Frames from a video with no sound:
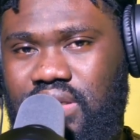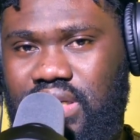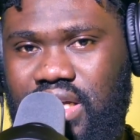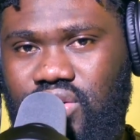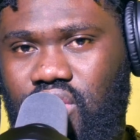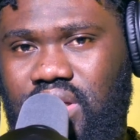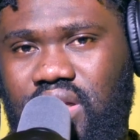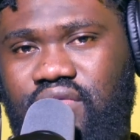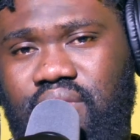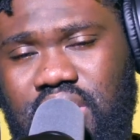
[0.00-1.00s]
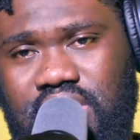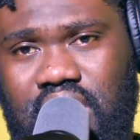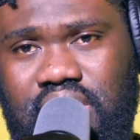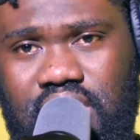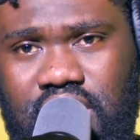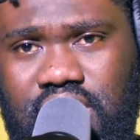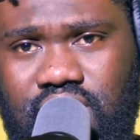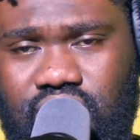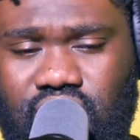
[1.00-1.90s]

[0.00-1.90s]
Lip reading: they don't give me such issues.